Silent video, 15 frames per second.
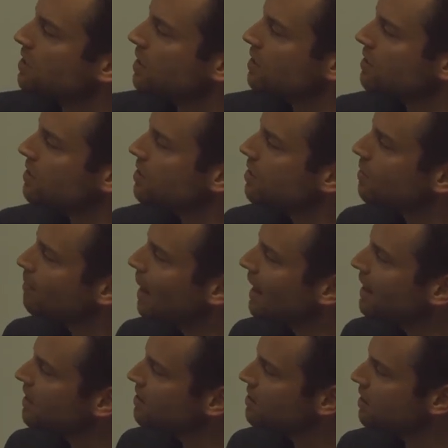since
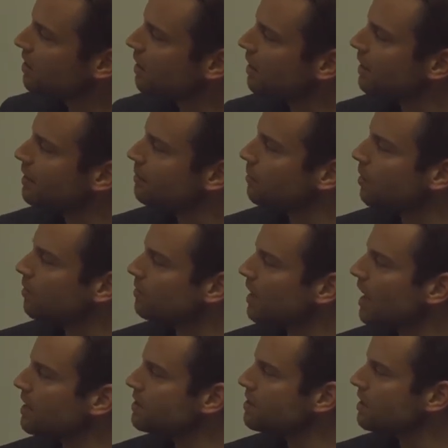May of
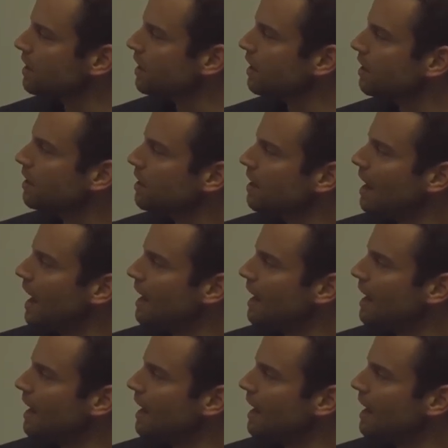last year